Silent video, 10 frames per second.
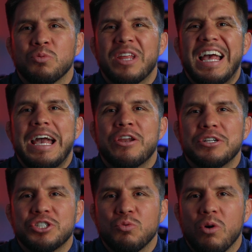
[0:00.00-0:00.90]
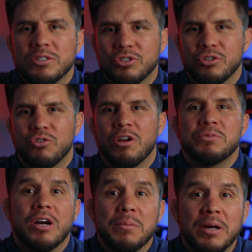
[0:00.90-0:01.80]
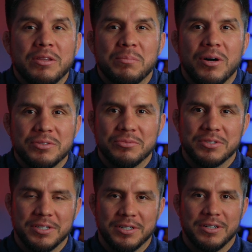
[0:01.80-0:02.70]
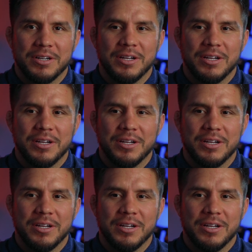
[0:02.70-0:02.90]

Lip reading: Where that energy wants to grow. And I'm talking about the muscles here.